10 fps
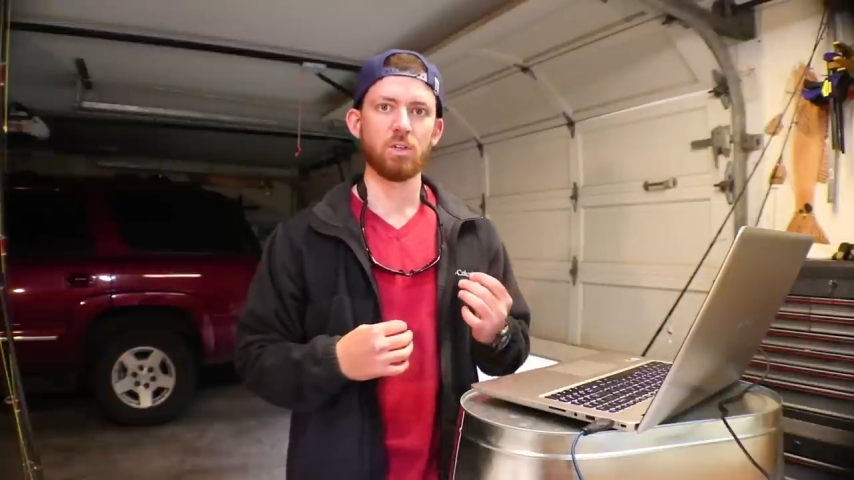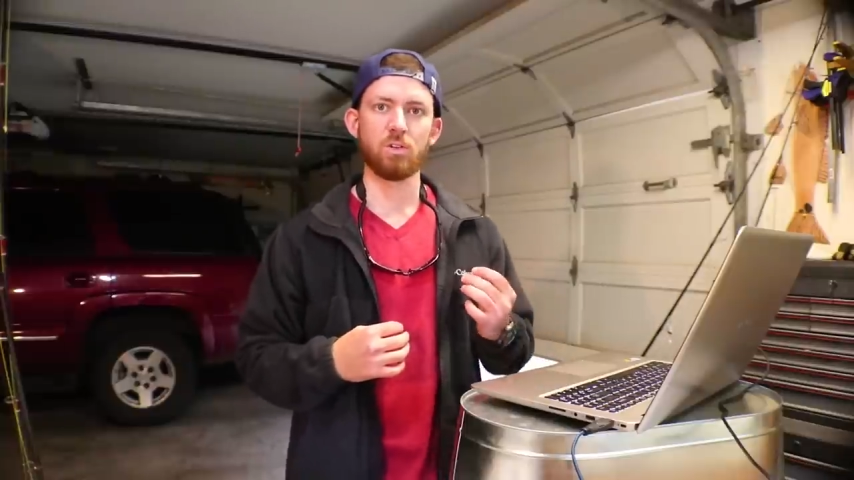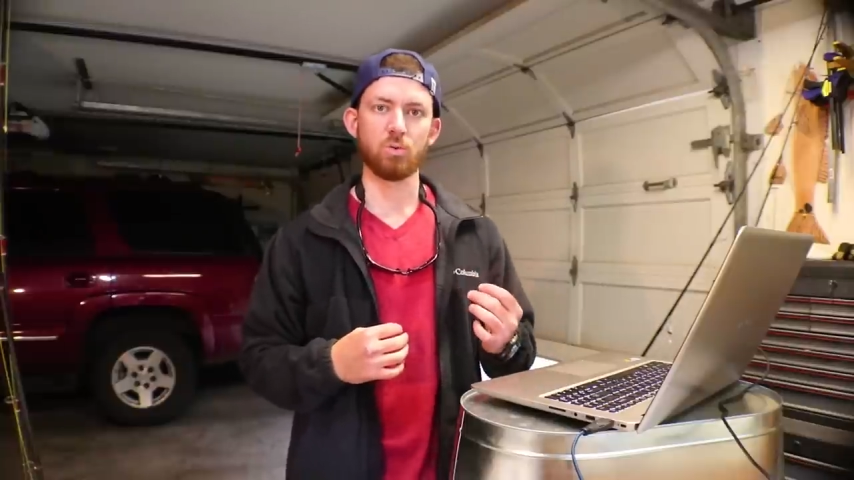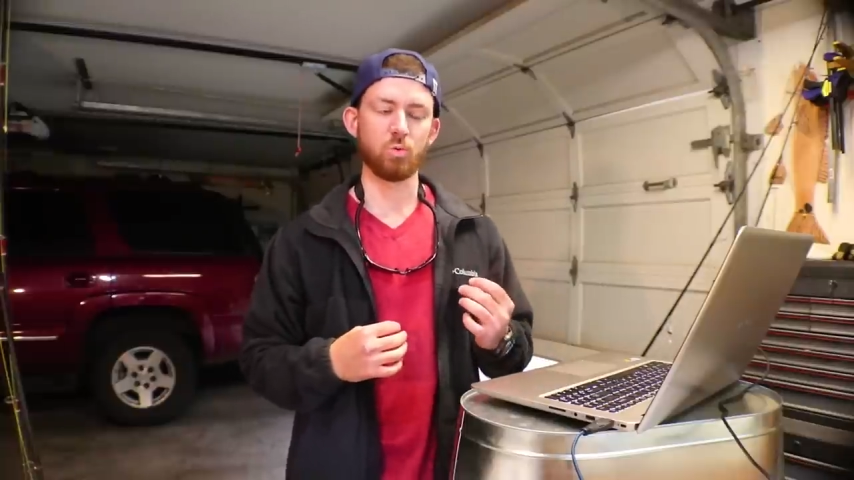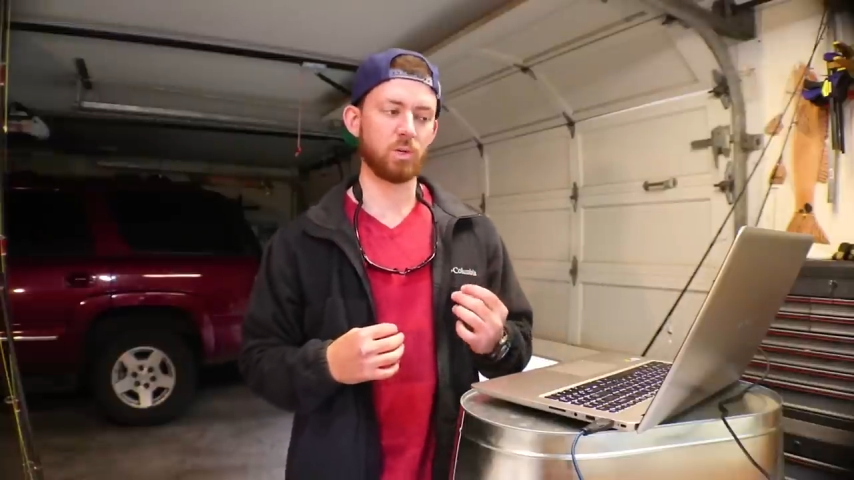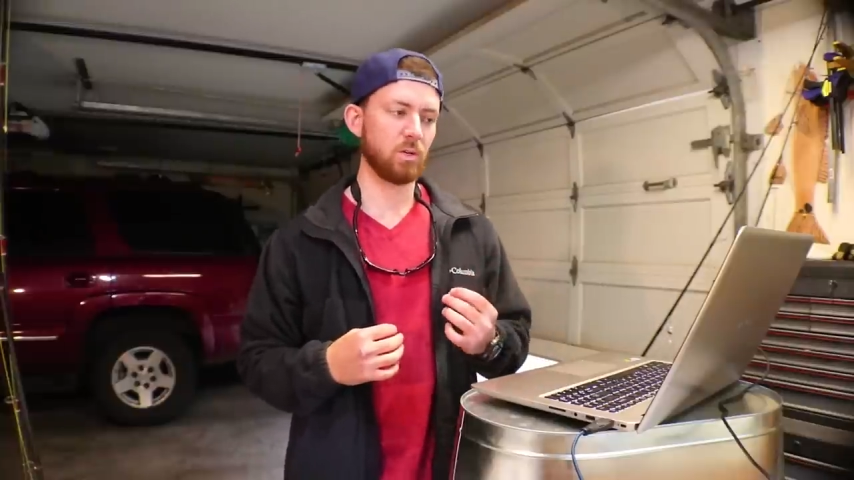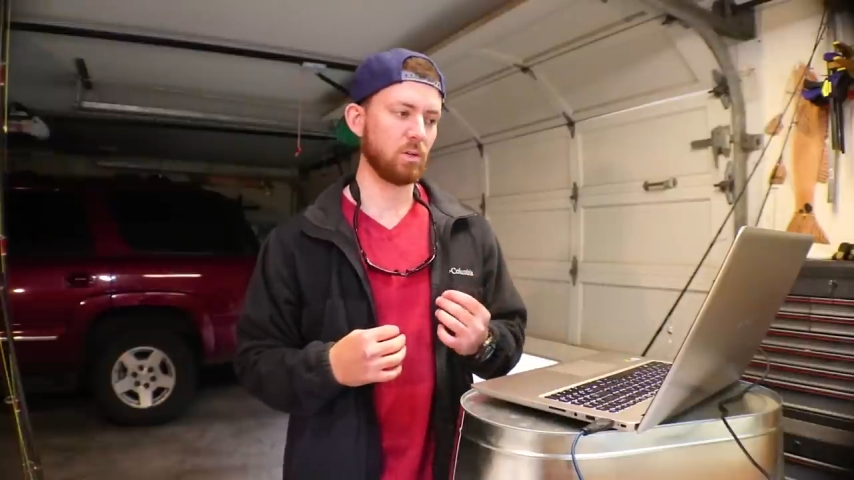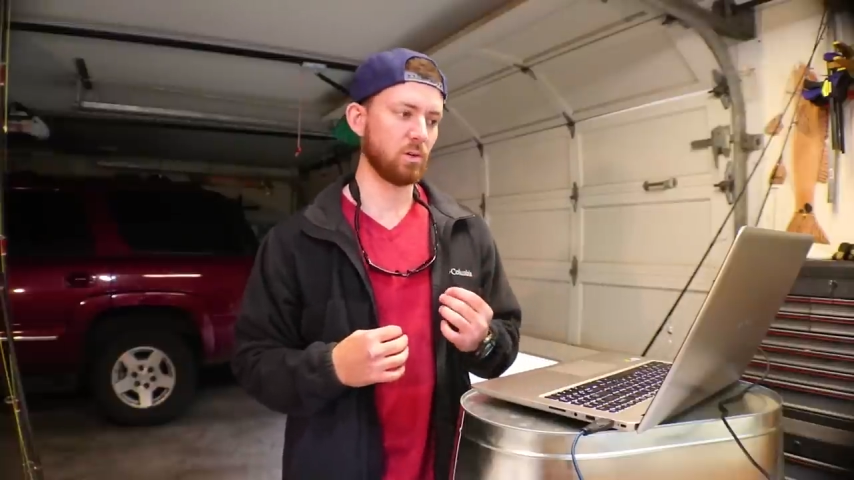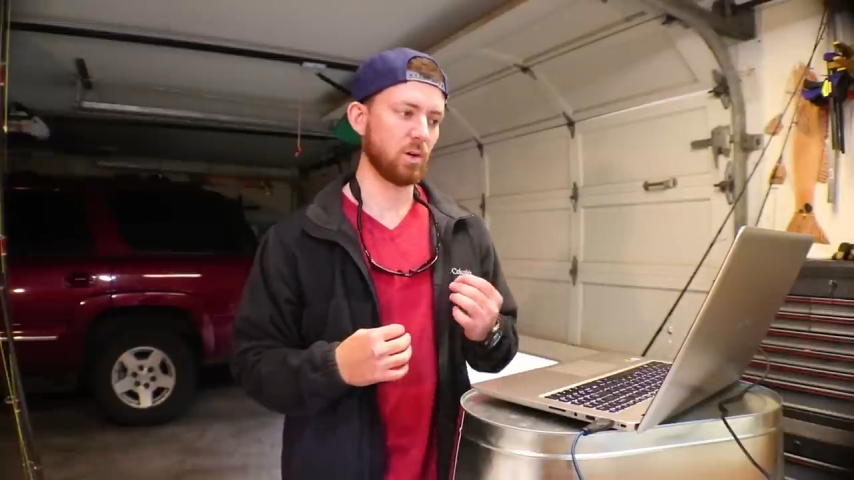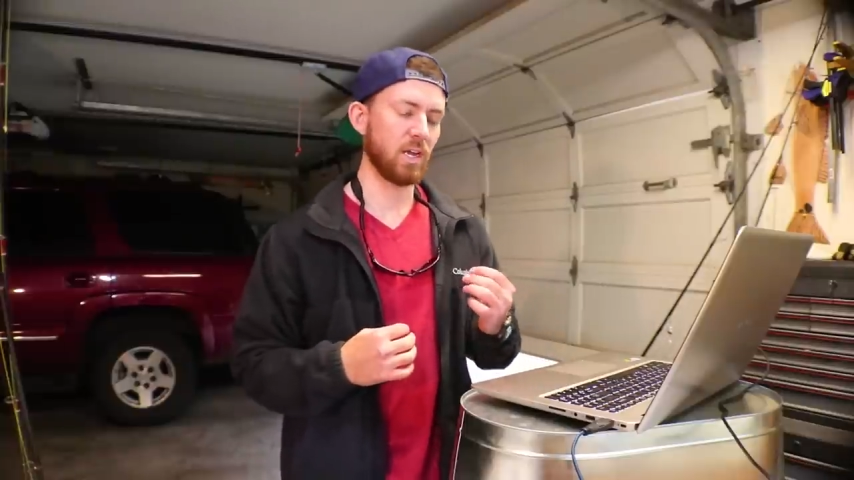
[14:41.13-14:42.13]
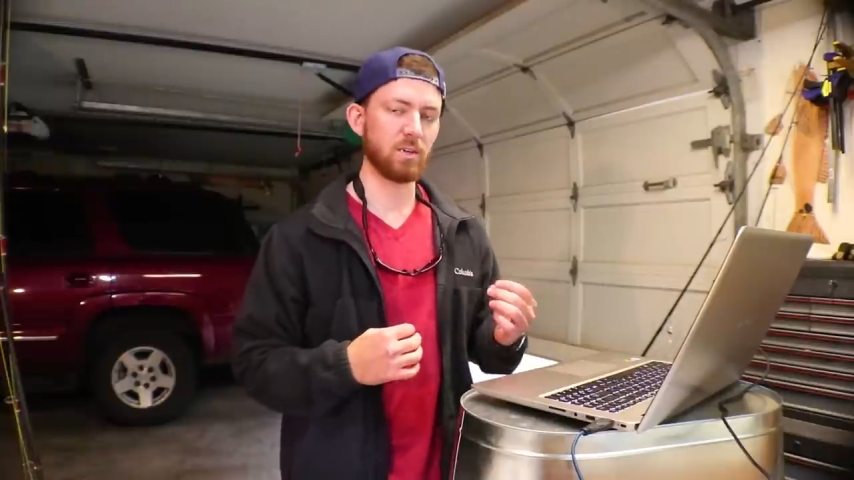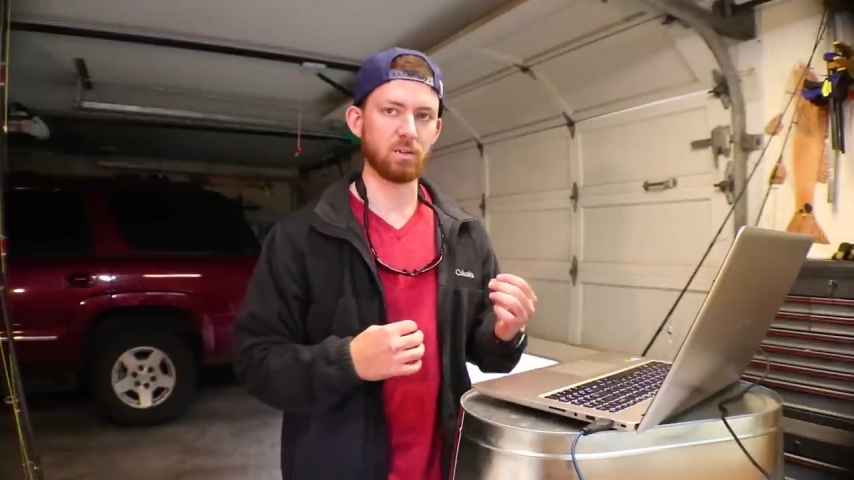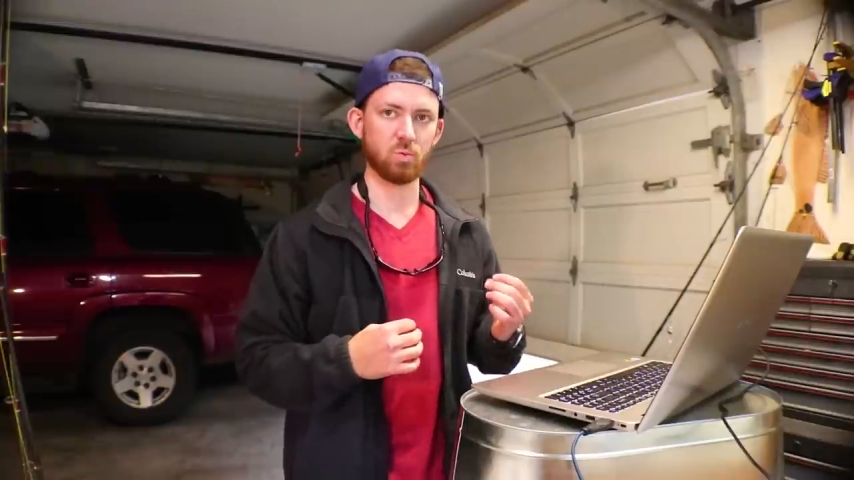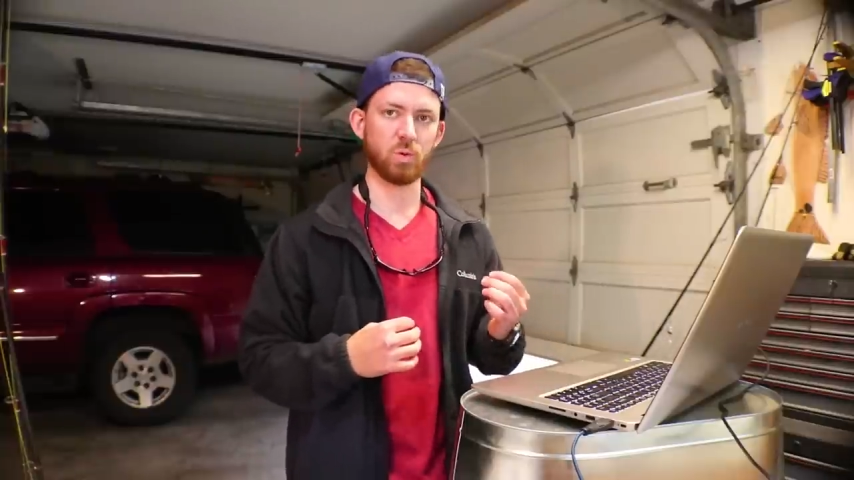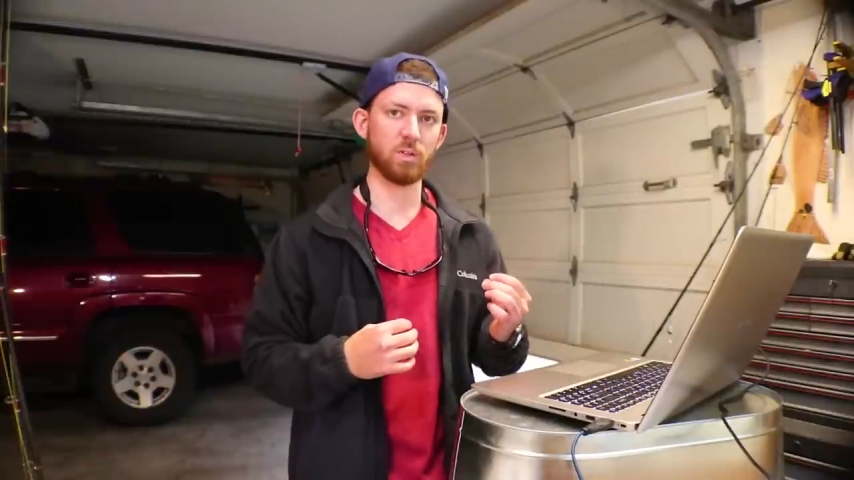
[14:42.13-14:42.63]
your hand
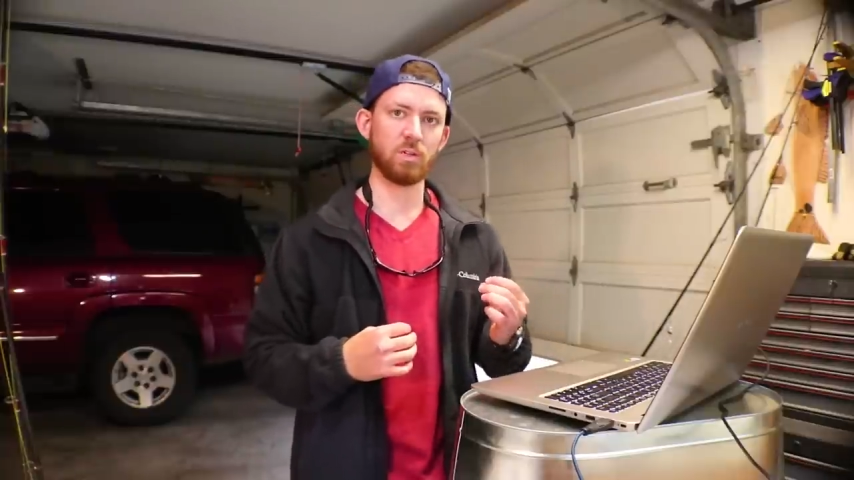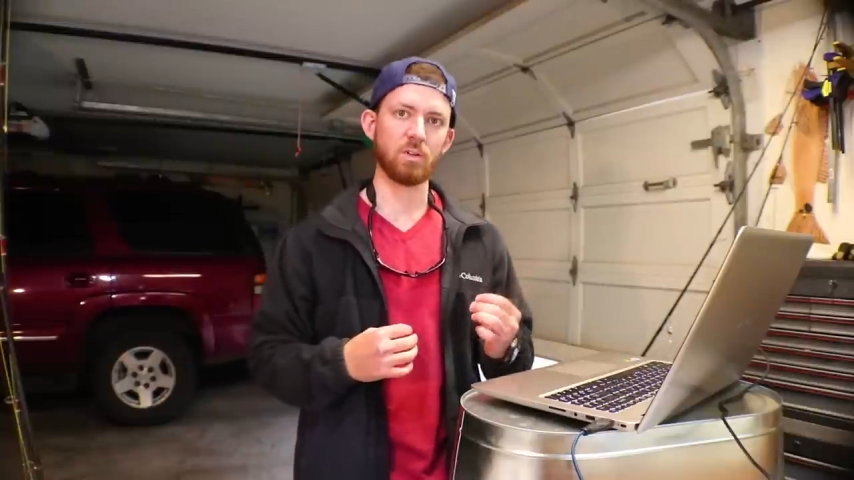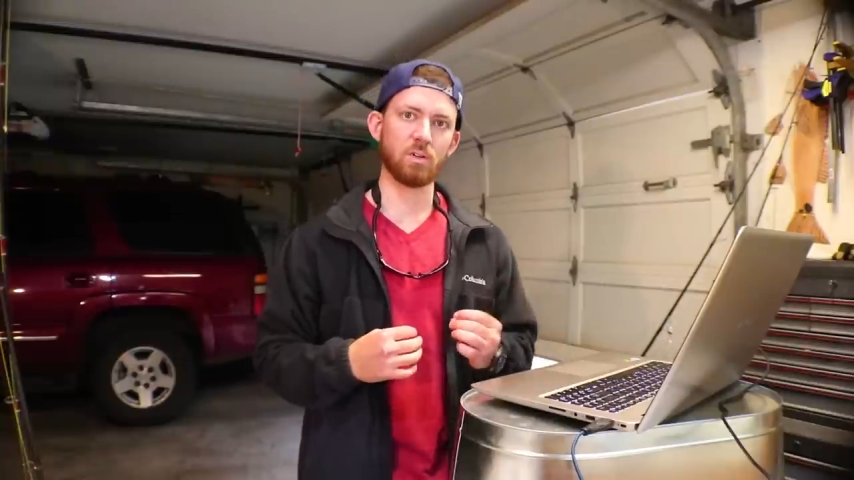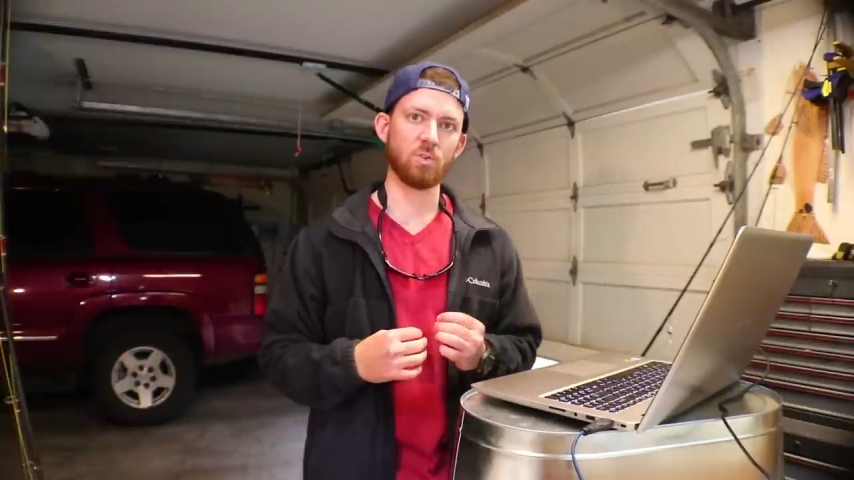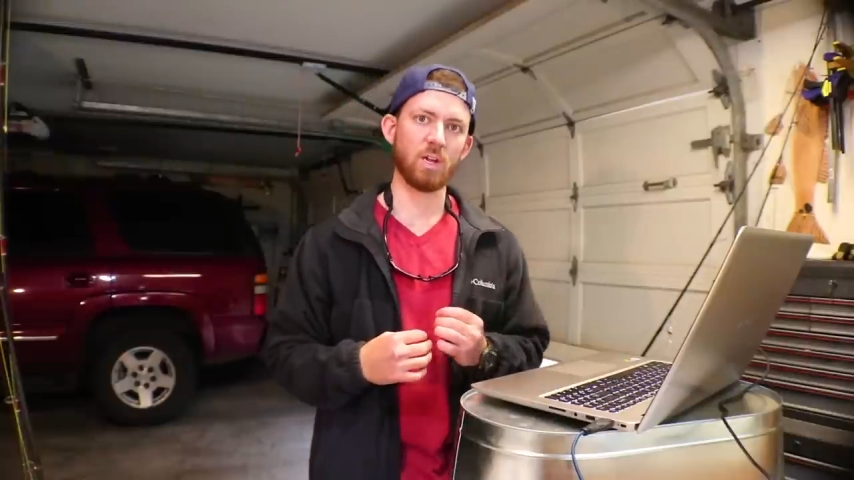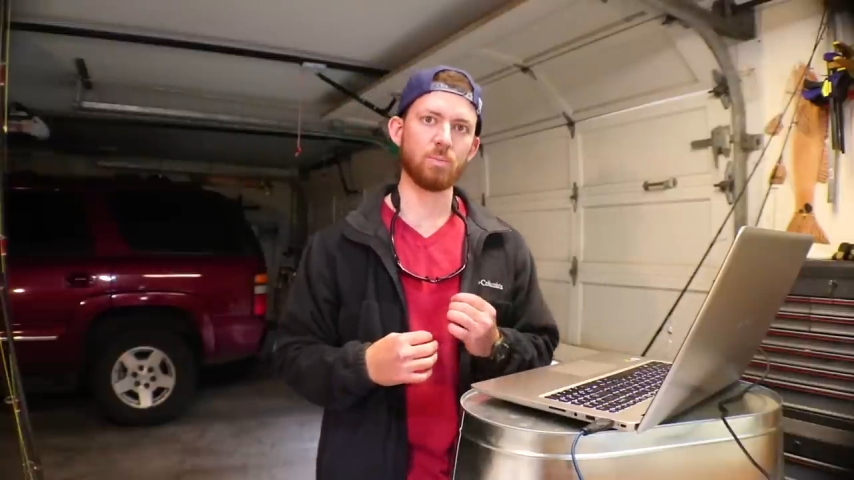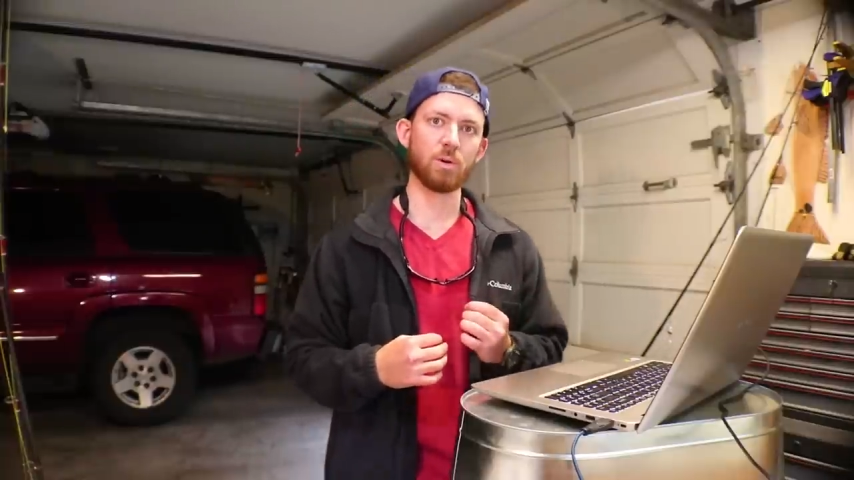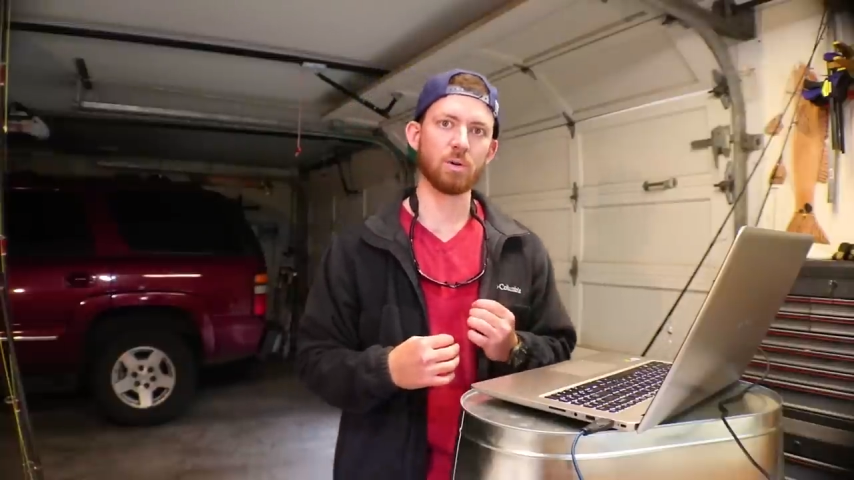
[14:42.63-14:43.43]
is really going to cramp